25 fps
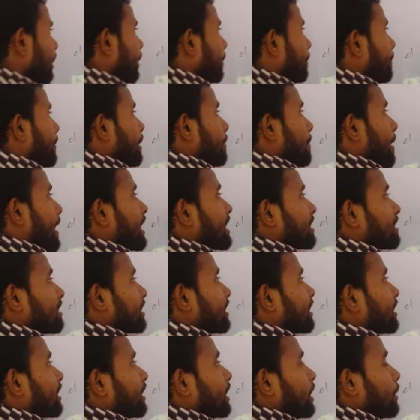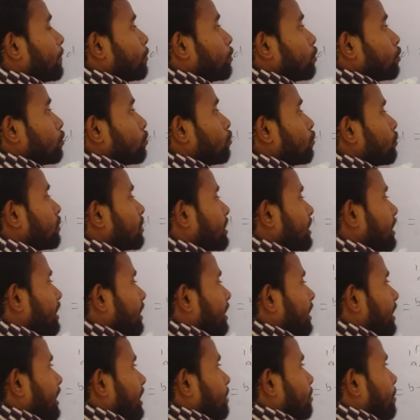B minus C. If you choose
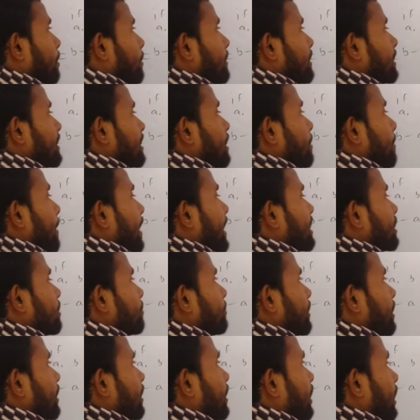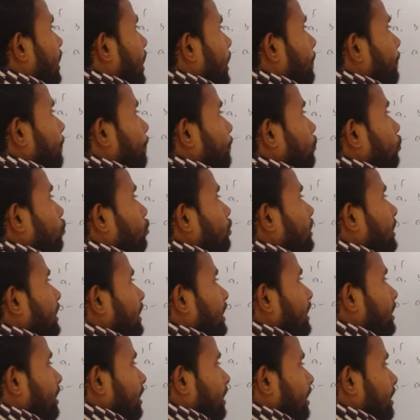C, it will be C minus B. If you choose
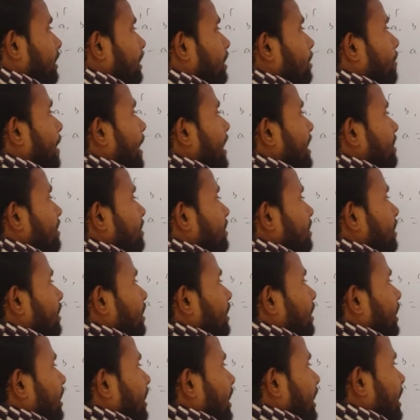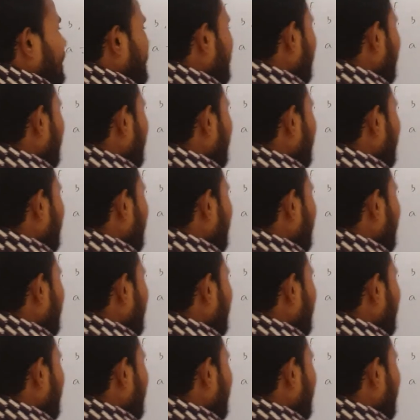D, D minus C. It